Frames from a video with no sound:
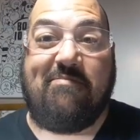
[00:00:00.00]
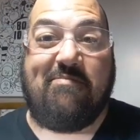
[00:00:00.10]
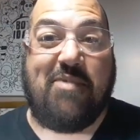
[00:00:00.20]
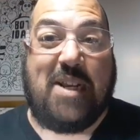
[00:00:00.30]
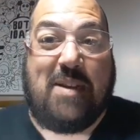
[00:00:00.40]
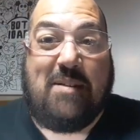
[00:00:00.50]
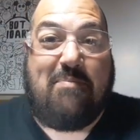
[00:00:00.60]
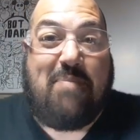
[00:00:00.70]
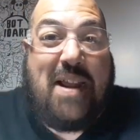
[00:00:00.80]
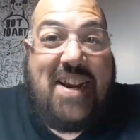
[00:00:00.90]
Pretty
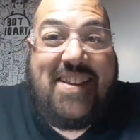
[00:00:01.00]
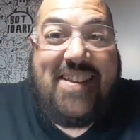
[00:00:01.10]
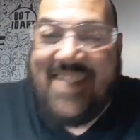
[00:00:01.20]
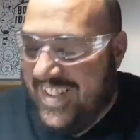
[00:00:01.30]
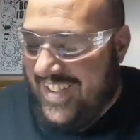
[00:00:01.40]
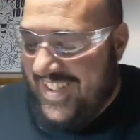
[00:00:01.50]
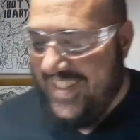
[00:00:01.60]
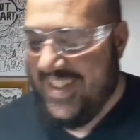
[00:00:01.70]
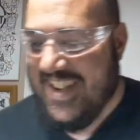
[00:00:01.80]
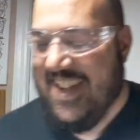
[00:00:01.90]
painless,
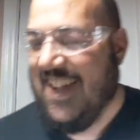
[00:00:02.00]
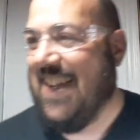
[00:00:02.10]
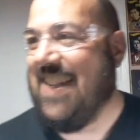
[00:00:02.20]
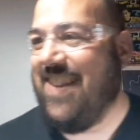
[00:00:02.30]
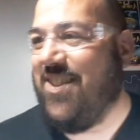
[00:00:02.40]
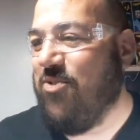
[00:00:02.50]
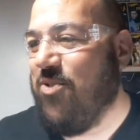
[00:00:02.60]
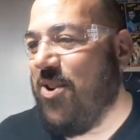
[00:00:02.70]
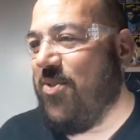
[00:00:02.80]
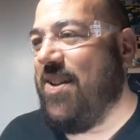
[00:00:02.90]
easy to
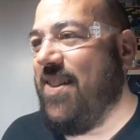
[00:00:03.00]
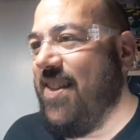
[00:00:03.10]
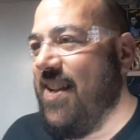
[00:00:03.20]
work with.